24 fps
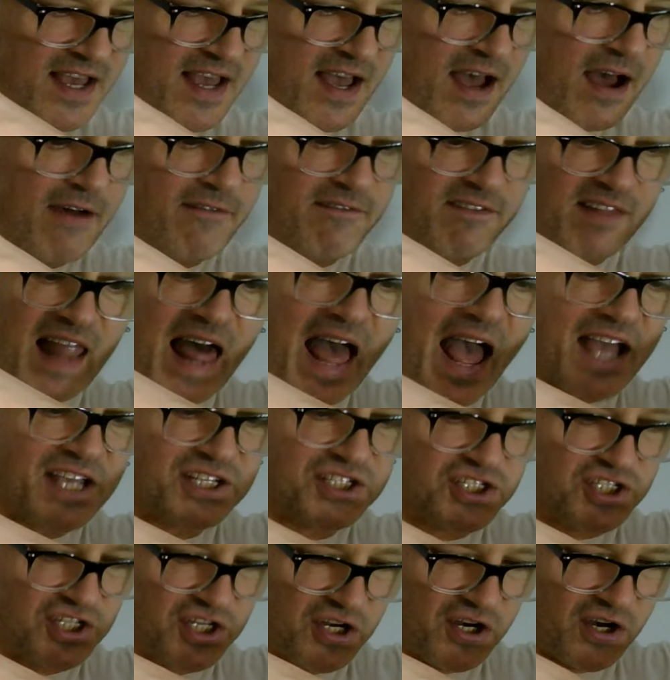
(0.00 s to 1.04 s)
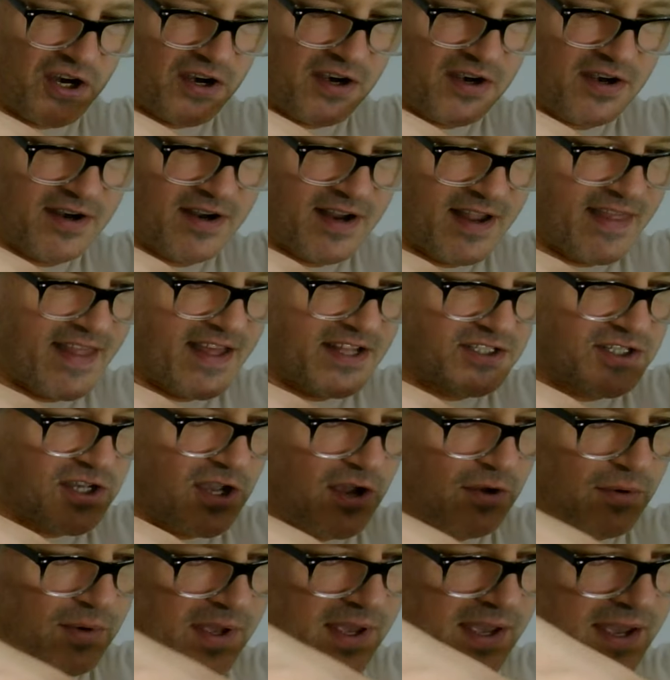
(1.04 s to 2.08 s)
of last year, and that's
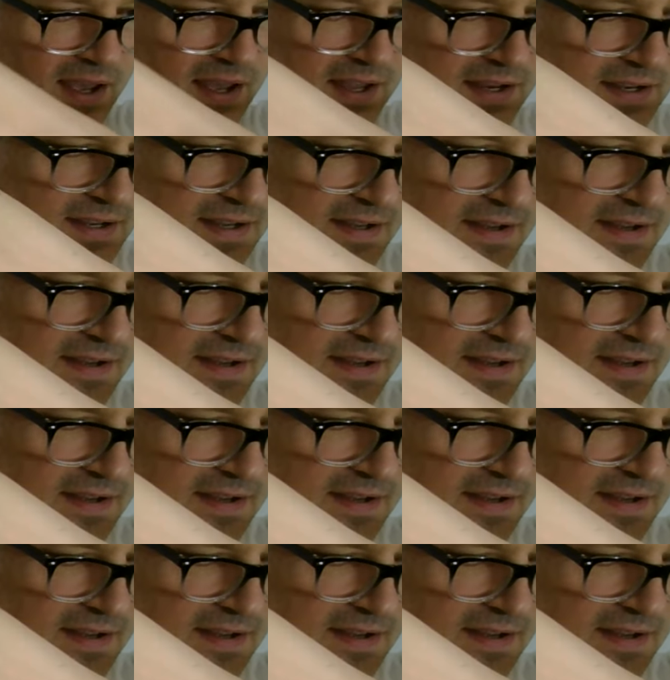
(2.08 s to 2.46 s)
all we got.